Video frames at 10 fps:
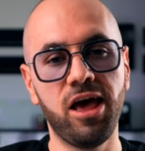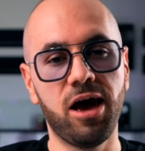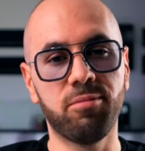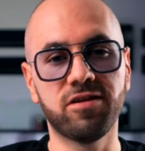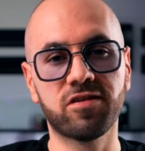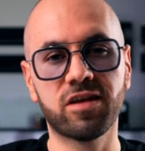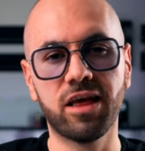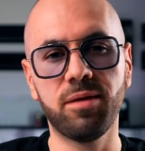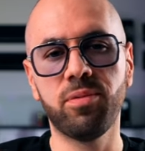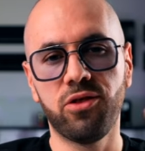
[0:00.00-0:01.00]
I'm going to
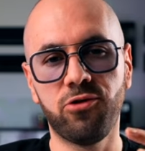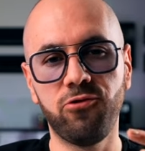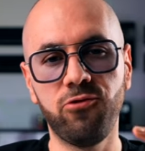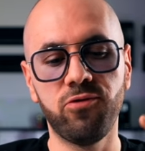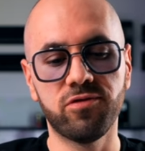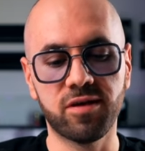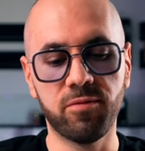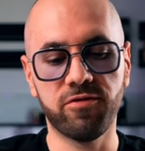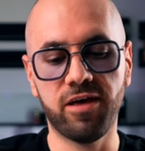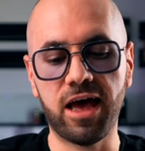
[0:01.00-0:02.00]
skip through some
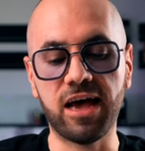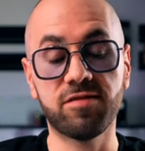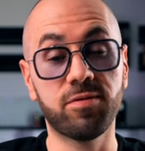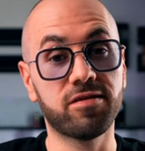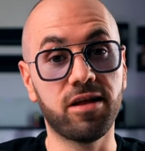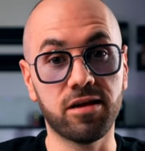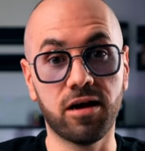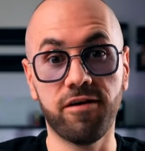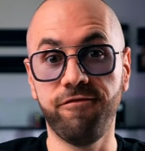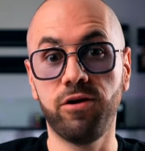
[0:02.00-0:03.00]
of the aspects that
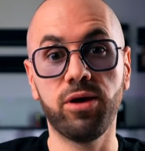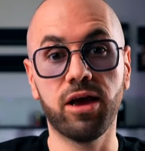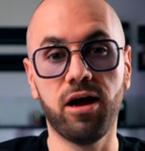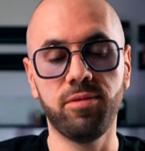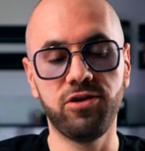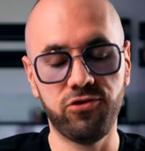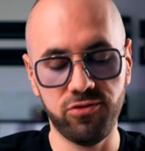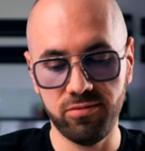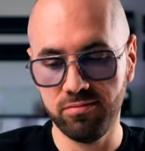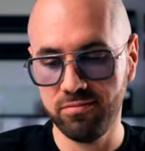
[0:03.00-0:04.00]
are very common
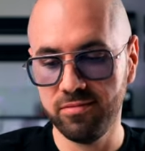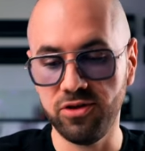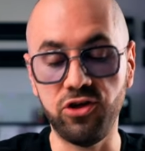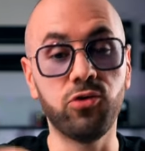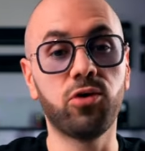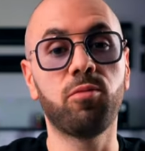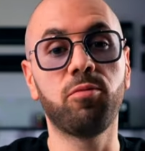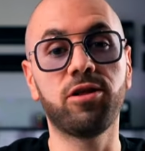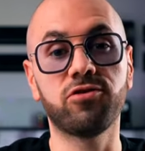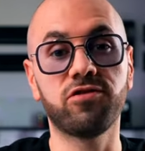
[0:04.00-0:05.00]
to your
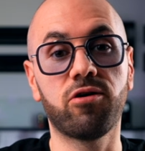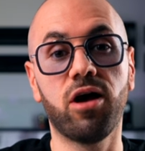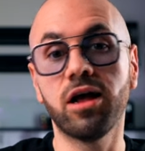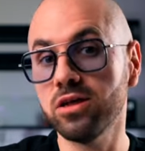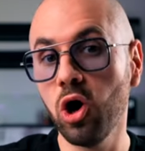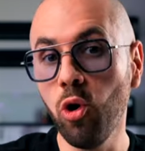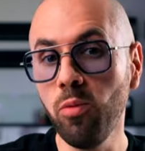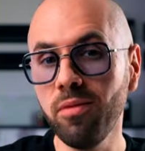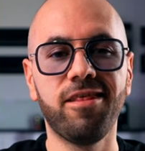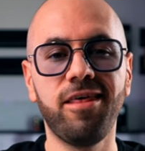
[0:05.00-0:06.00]
Momento Zero at
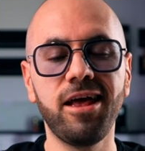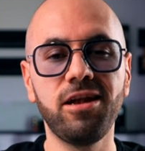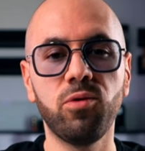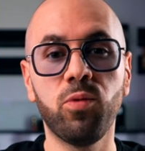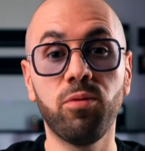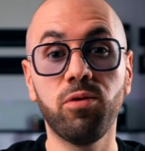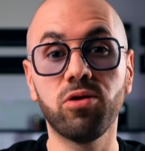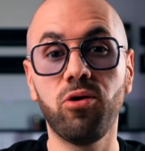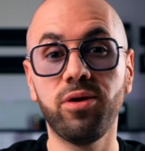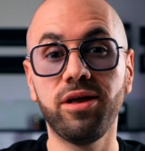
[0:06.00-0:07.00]
home. Then we will
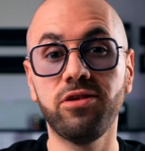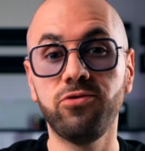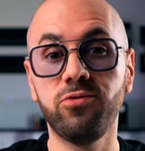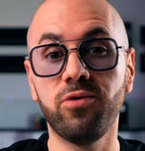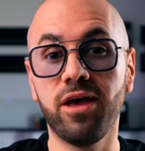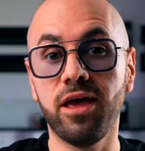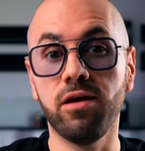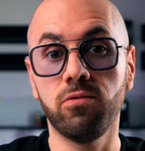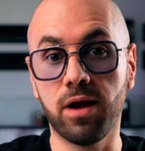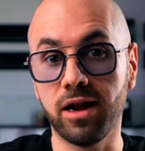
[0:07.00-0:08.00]
go into a
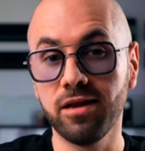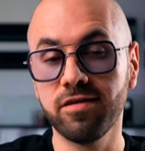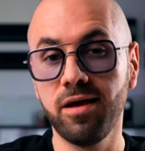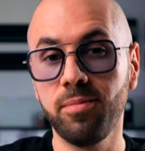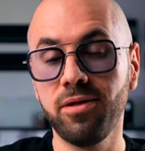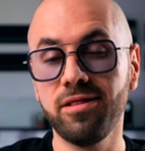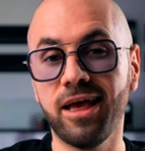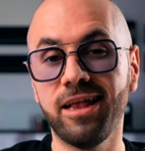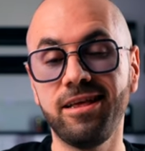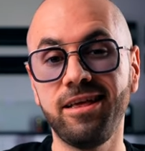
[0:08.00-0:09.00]
writing sample
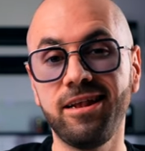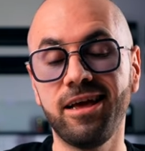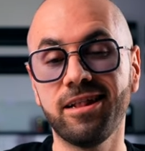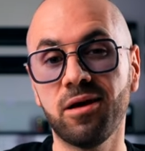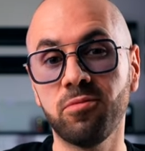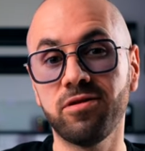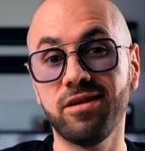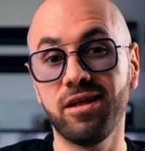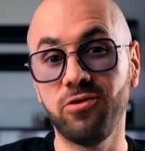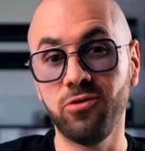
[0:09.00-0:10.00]
and in the end I'm going to
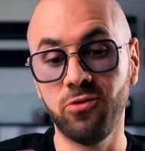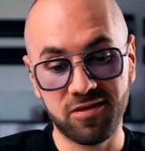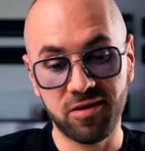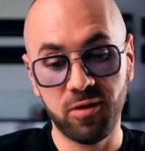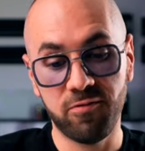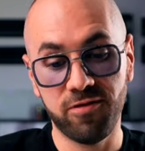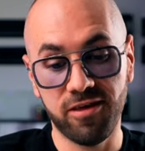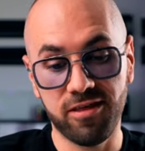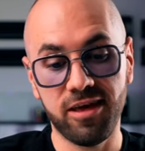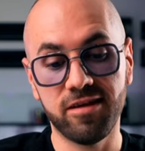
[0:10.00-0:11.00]
tell you some of the
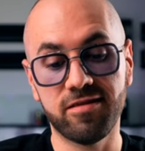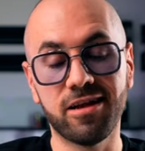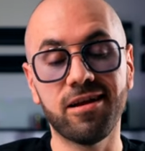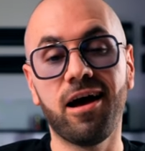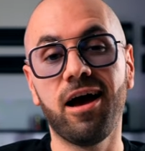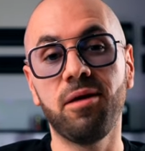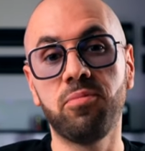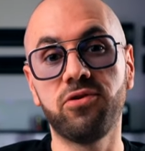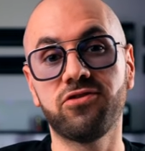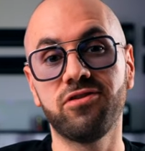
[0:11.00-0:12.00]
things that I
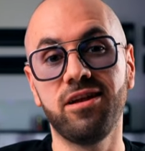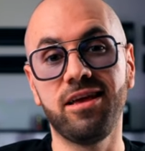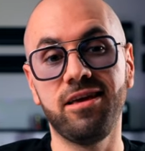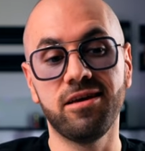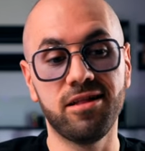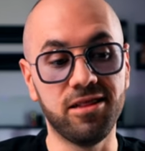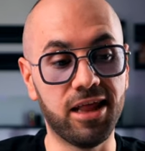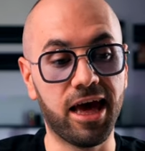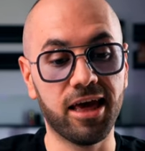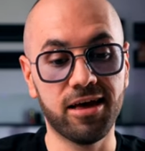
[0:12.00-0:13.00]
personally
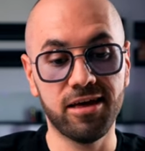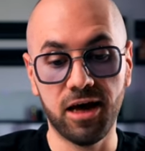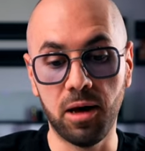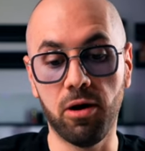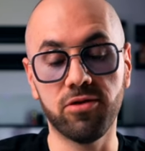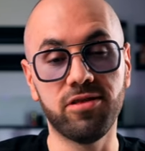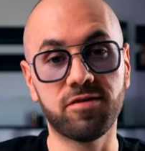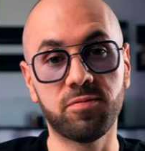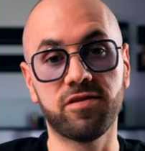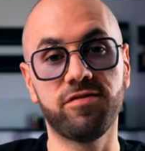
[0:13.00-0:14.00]
like about this
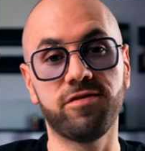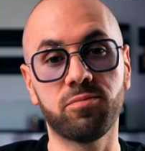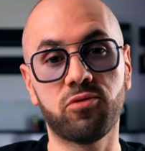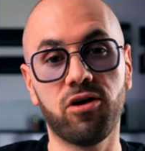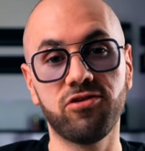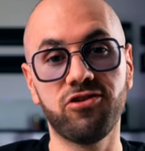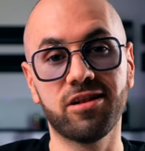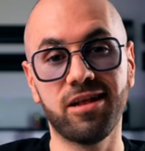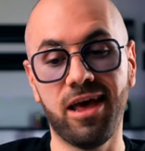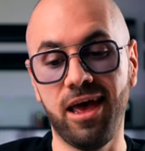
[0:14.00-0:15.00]
specific
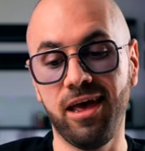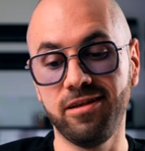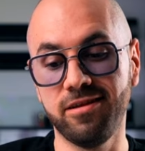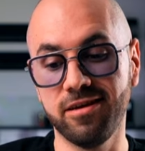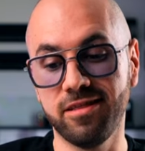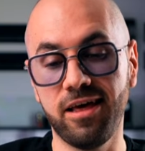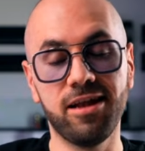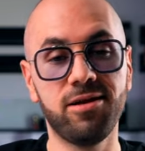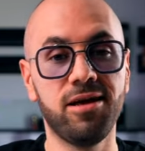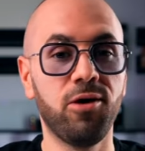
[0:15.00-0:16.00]
project and uh,
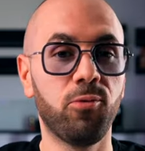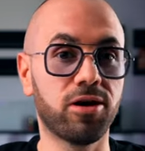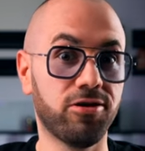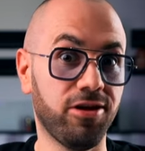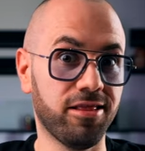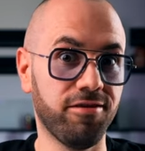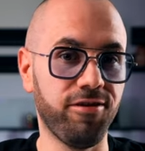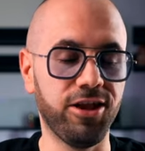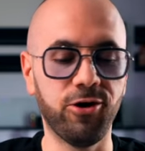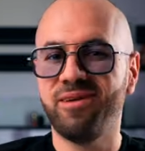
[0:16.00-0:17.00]
then we're going to end the
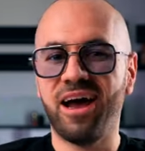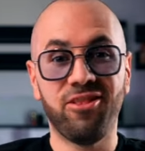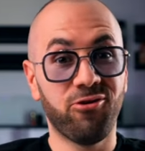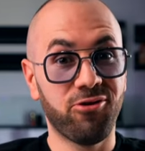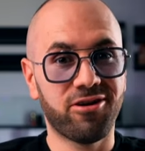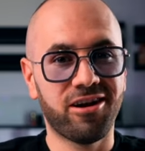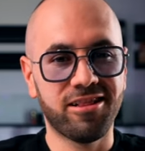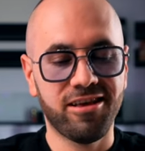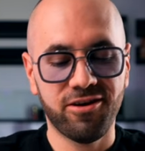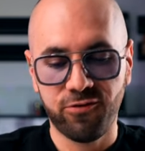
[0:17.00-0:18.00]
video. I know you're
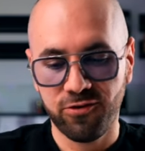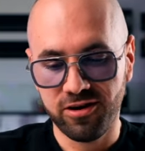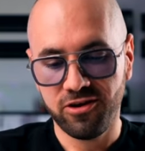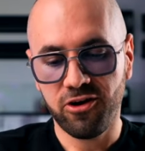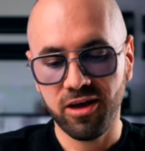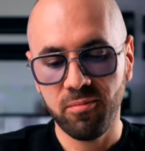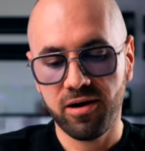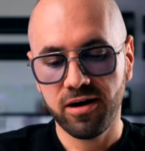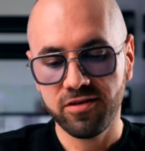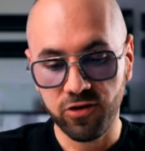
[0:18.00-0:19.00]
not here for the talking
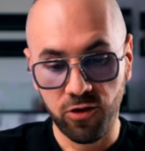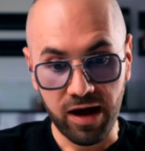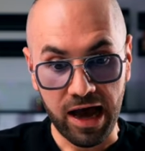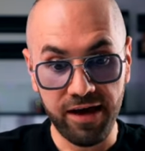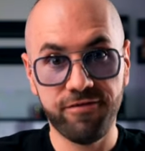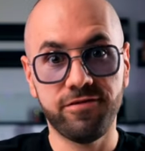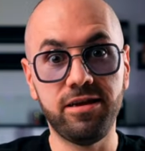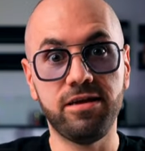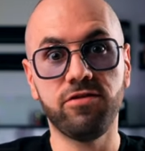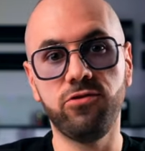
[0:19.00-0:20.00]
part, so I've
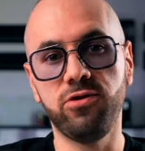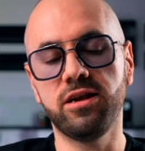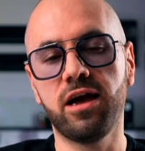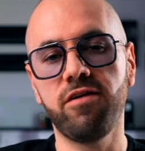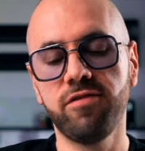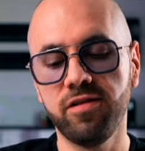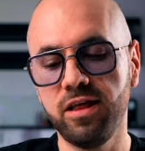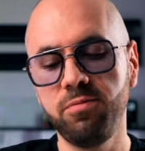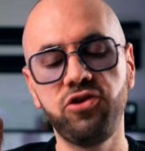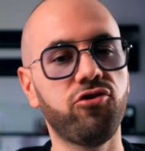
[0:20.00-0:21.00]
teased you enough.
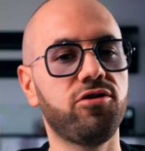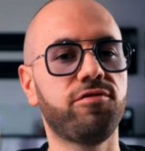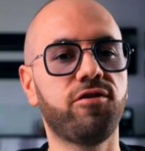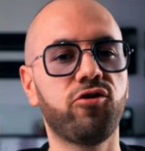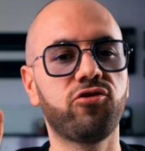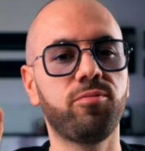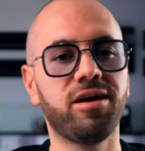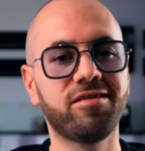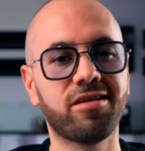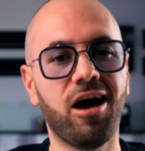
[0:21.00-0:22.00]
Let me show you the fountain
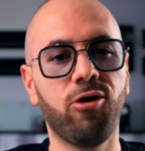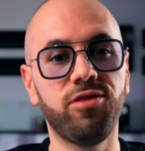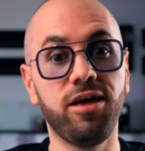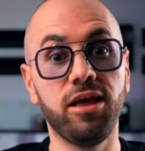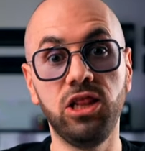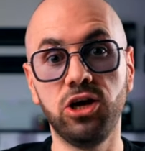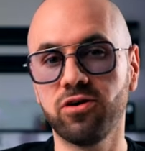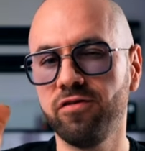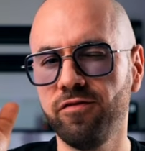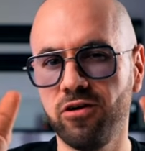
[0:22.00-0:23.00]
pens, how they
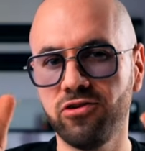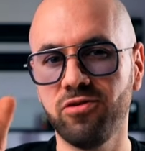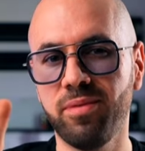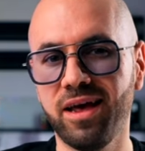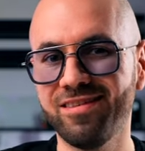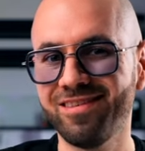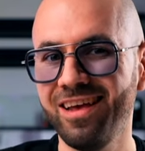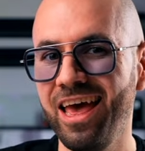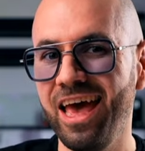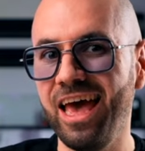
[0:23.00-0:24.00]
look. Fountain pens
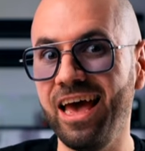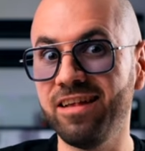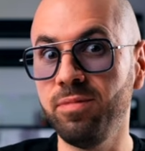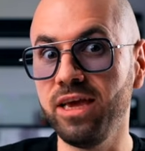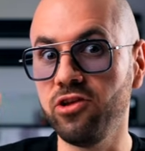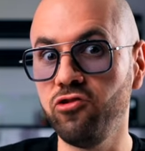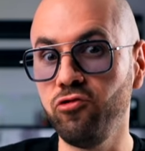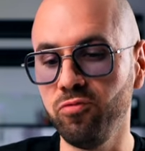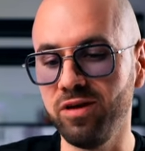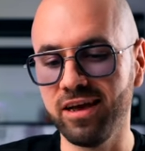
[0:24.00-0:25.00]
as being
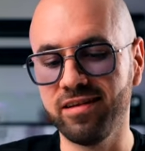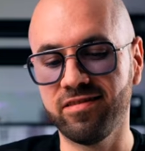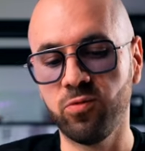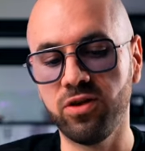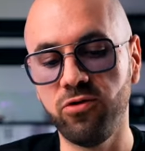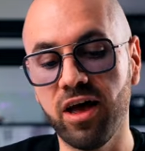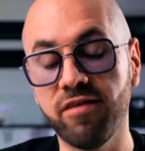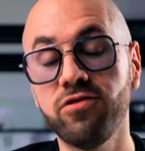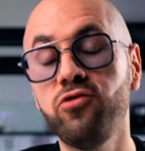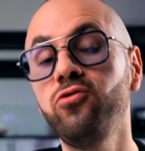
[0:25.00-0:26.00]
two, because we do
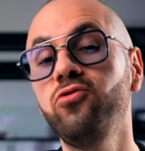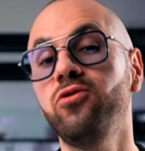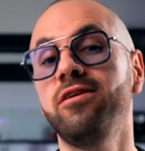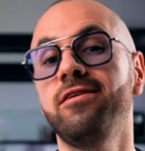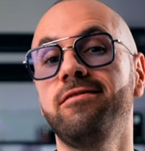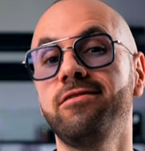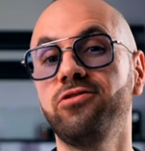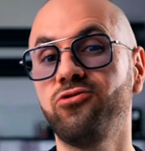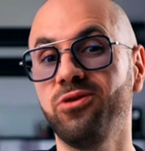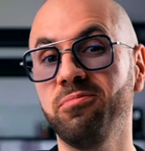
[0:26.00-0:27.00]
have two
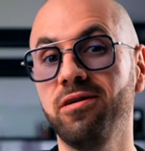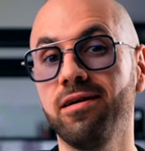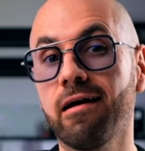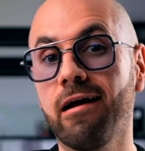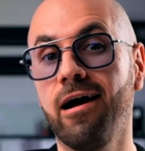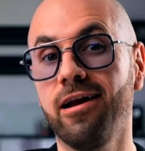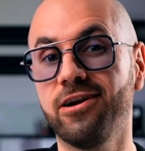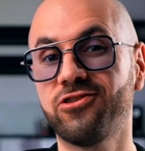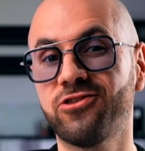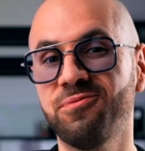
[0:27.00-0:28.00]
trim
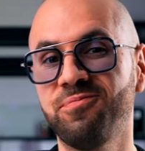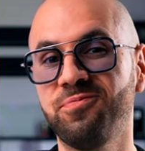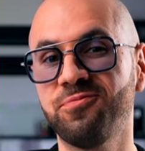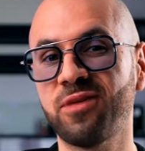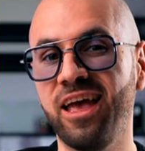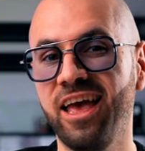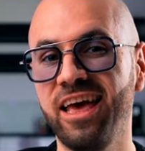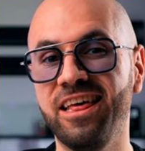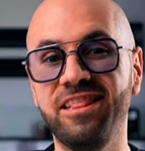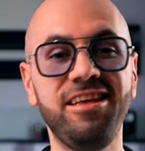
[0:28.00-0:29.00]
colors.
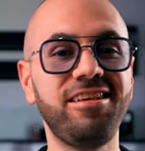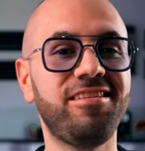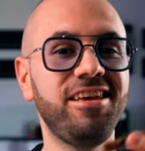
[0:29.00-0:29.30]
This